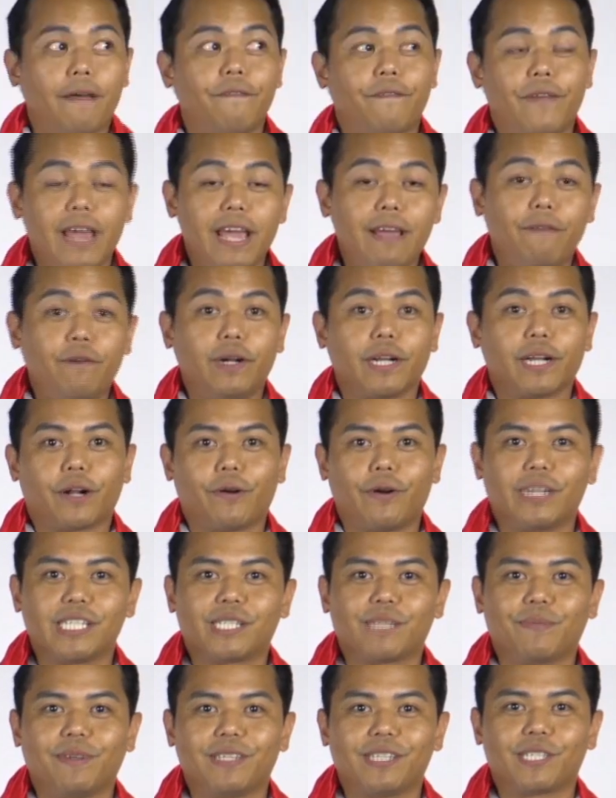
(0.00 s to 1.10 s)
favorite
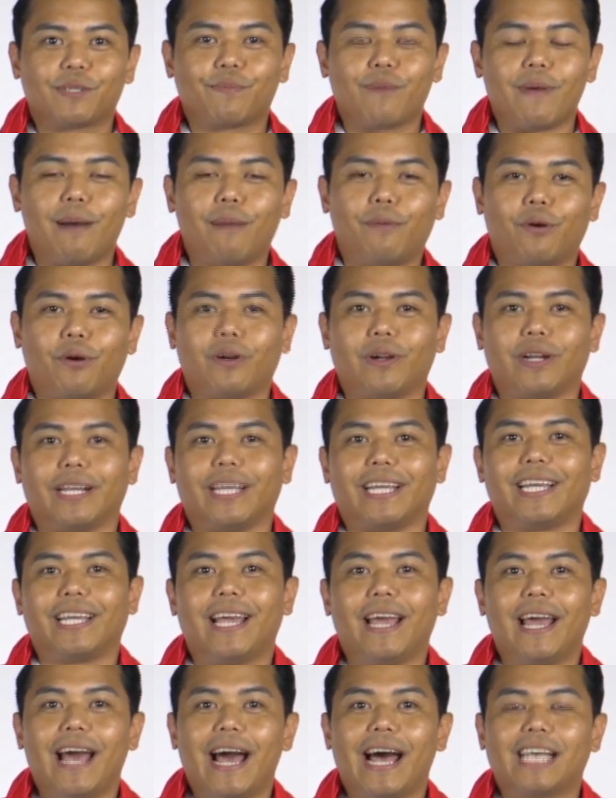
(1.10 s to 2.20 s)
Christmas memory
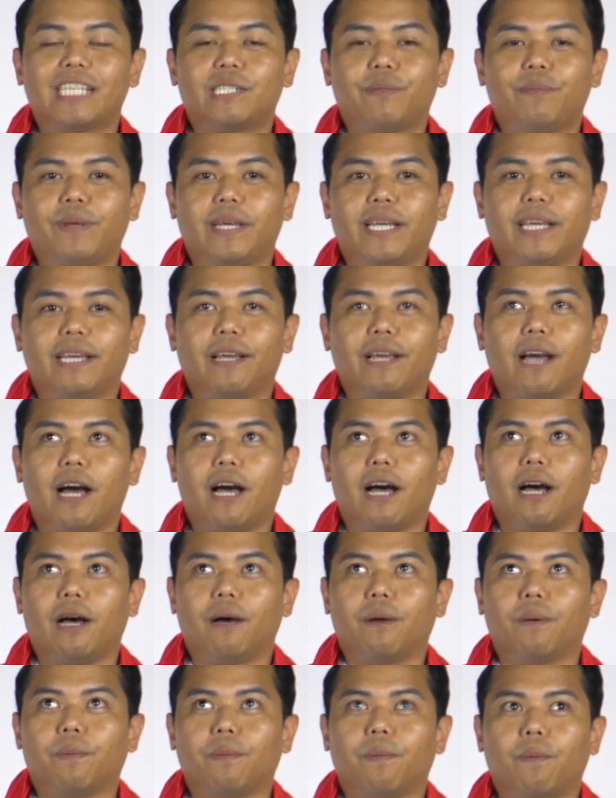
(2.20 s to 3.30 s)
has to be
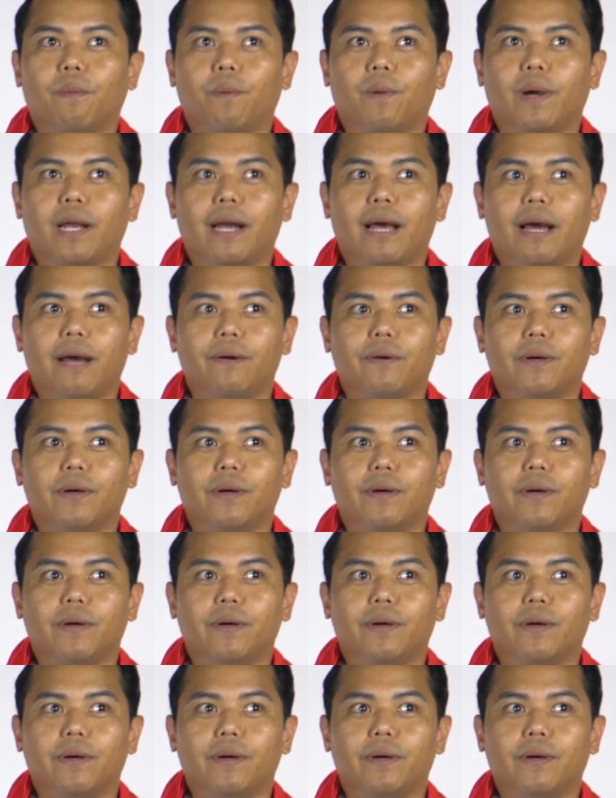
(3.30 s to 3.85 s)
uh, when I